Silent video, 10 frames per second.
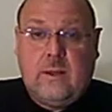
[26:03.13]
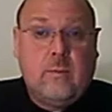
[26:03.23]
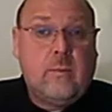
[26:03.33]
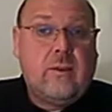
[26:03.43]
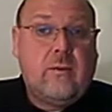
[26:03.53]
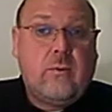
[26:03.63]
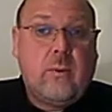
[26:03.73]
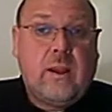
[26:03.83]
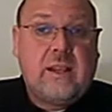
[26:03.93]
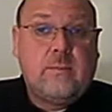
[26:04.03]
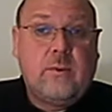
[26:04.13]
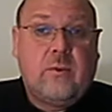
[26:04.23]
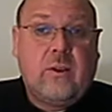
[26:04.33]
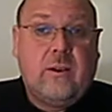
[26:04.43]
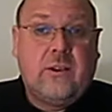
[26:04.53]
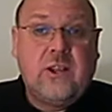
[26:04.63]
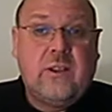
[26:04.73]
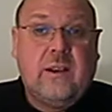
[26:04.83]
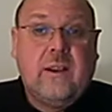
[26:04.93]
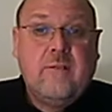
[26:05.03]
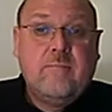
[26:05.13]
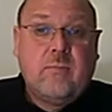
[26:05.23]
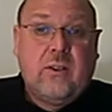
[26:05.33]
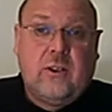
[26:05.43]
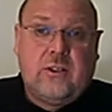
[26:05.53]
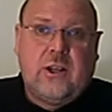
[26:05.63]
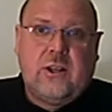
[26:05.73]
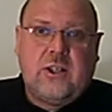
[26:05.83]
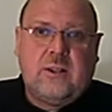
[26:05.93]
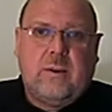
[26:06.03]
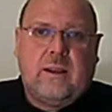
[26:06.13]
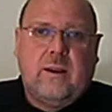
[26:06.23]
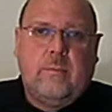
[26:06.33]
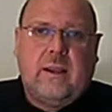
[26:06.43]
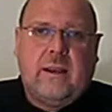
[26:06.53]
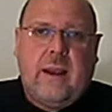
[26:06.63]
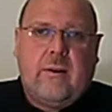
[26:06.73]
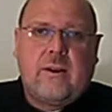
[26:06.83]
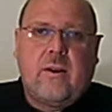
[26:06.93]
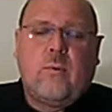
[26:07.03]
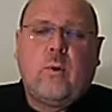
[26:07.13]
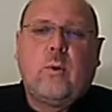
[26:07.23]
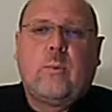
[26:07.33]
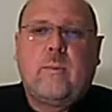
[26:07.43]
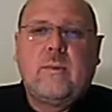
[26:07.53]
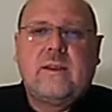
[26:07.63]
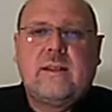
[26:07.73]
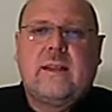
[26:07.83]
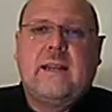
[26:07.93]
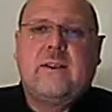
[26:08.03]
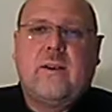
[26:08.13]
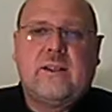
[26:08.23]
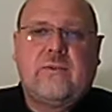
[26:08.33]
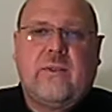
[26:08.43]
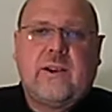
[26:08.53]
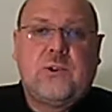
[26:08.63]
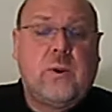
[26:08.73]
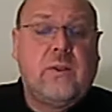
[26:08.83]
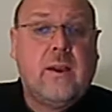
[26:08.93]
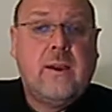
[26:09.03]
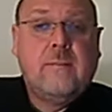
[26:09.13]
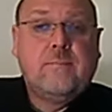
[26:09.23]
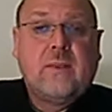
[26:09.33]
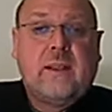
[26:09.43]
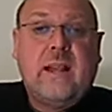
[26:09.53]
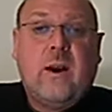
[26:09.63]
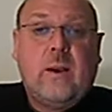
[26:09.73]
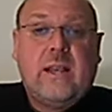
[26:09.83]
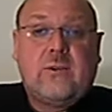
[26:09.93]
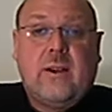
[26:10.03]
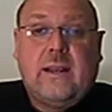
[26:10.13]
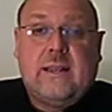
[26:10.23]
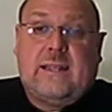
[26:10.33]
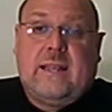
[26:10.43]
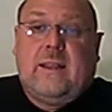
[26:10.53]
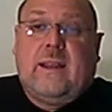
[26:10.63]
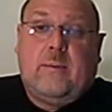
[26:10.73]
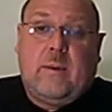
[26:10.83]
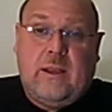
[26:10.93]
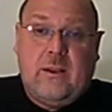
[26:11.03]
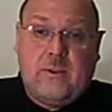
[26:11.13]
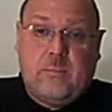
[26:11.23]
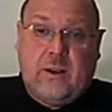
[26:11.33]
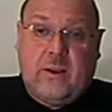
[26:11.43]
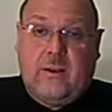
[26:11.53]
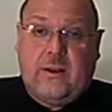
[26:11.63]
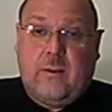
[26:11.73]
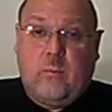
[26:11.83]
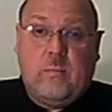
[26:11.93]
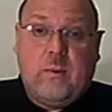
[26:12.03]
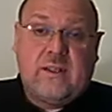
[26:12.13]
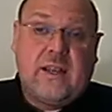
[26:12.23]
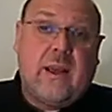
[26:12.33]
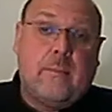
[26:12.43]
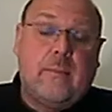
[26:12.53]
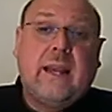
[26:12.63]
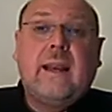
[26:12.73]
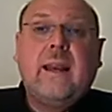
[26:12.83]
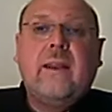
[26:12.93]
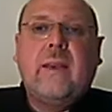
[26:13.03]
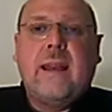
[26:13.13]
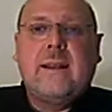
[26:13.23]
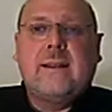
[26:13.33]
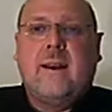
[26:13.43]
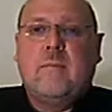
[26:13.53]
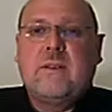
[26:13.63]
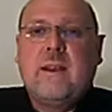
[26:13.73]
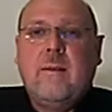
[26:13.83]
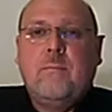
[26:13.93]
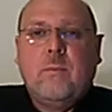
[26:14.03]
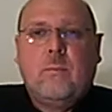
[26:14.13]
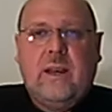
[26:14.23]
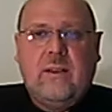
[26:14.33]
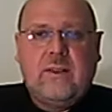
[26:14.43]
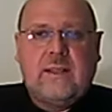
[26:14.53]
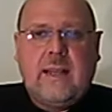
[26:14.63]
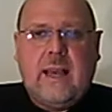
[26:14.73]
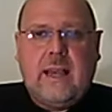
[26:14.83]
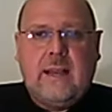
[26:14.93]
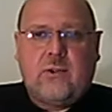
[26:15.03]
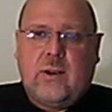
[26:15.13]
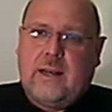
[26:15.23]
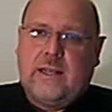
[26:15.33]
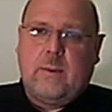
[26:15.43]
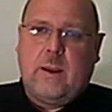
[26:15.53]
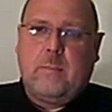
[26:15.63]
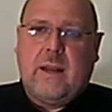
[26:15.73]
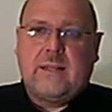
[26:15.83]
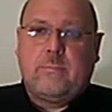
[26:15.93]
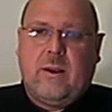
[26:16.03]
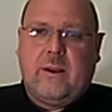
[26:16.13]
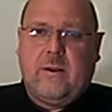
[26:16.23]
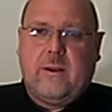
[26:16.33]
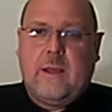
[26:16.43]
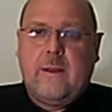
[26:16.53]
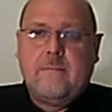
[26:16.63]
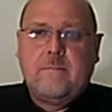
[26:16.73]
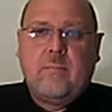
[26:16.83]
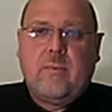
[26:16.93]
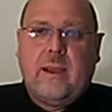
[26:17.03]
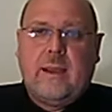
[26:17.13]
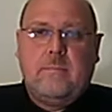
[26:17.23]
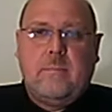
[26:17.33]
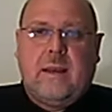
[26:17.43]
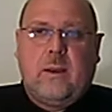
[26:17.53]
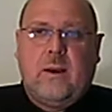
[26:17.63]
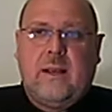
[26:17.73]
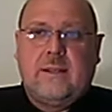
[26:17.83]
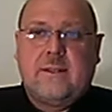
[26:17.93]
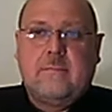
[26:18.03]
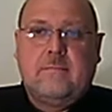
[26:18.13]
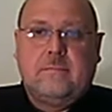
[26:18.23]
we don't believe in replacement theology that the church has become the inheritor of all the promises and Israel's finished with. No, Israel is still going to be used by God, and we see that particularly in the end times. But even today, Israel is being blessed by God in many ways.